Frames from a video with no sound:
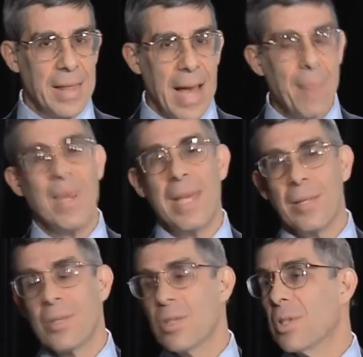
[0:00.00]
That
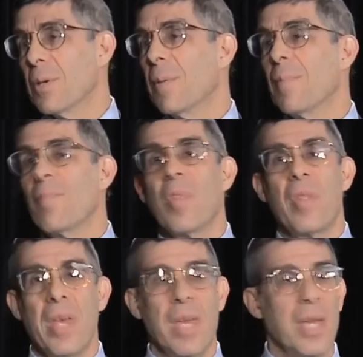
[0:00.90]
means
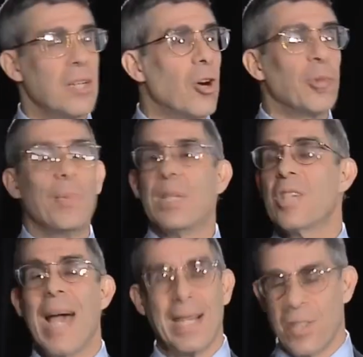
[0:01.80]
the Goldman
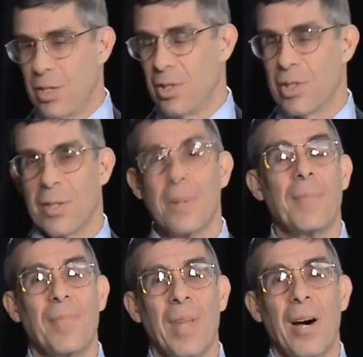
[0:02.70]
Sachses
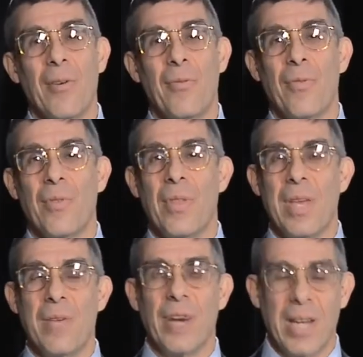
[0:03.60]
of
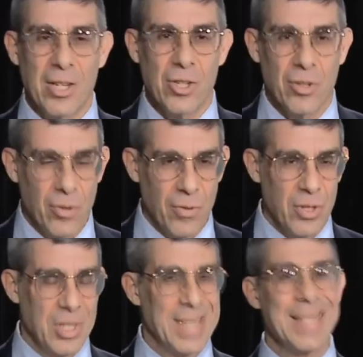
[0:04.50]
the financial
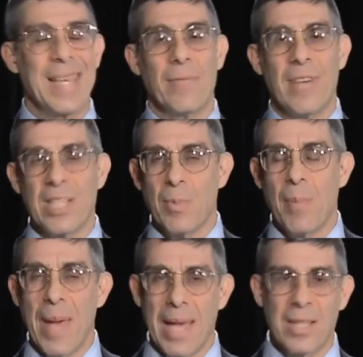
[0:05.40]
universe. It's the
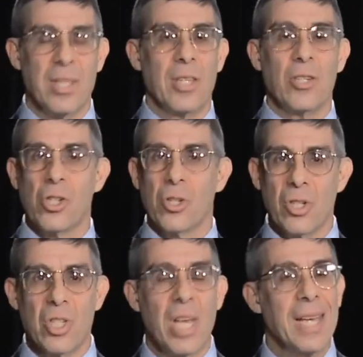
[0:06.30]
investment banks, the
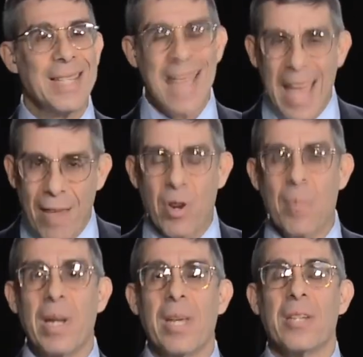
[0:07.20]
insurers, it's
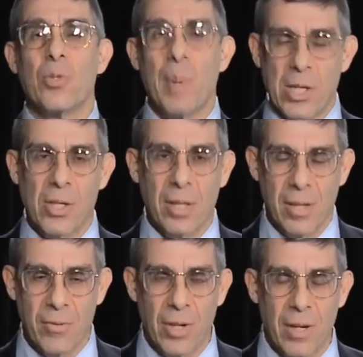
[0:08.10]
everybody especially
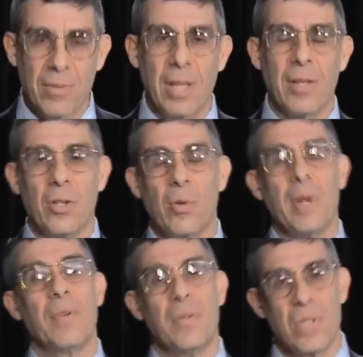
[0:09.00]
involved in the
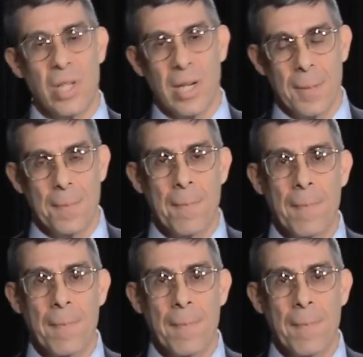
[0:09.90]
derivative side.